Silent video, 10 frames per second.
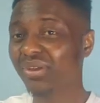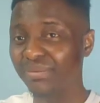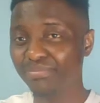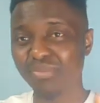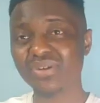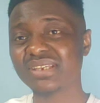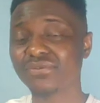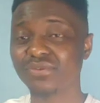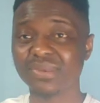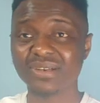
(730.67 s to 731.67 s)
but it must
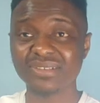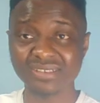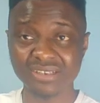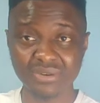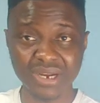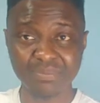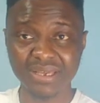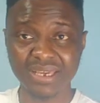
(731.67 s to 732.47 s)
have to be the right